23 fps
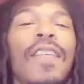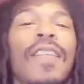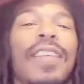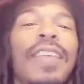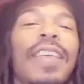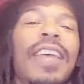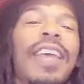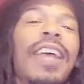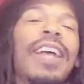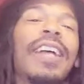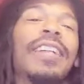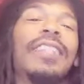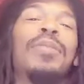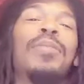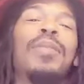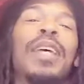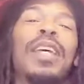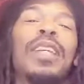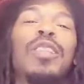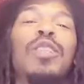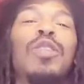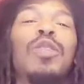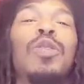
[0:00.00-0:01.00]
Yeah, I got some
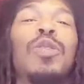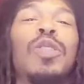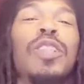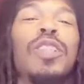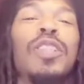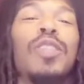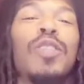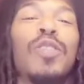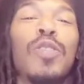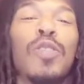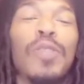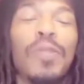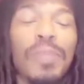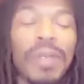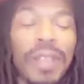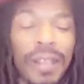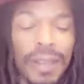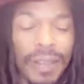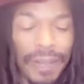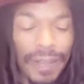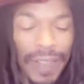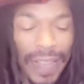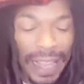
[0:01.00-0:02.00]
nice Zookies on me.
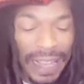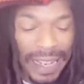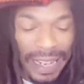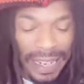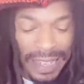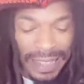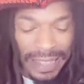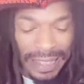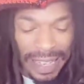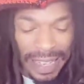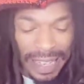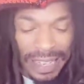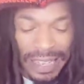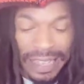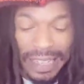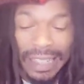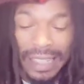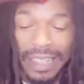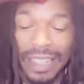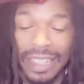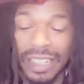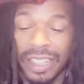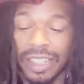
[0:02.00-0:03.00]
It is a
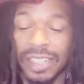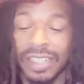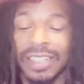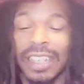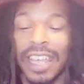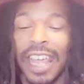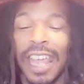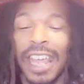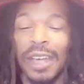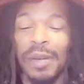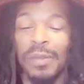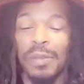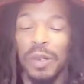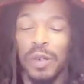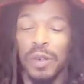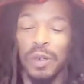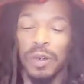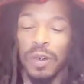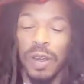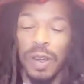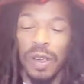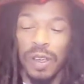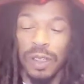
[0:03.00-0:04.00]
delicious animal
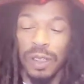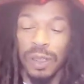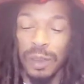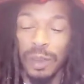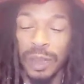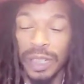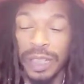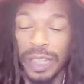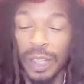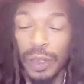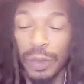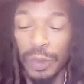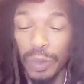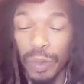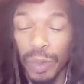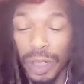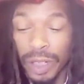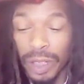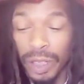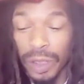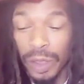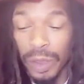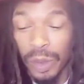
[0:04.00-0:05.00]
cross with the
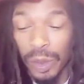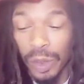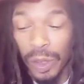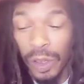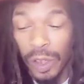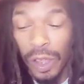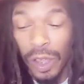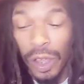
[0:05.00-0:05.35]
original